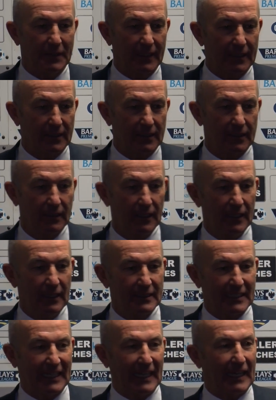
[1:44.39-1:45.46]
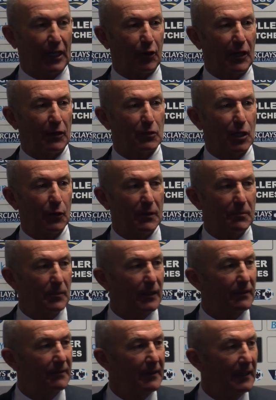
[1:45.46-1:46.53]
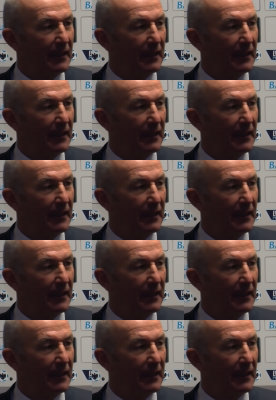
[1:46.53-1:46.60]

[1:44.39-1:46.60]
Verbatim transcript: minutes to get the crowd going, but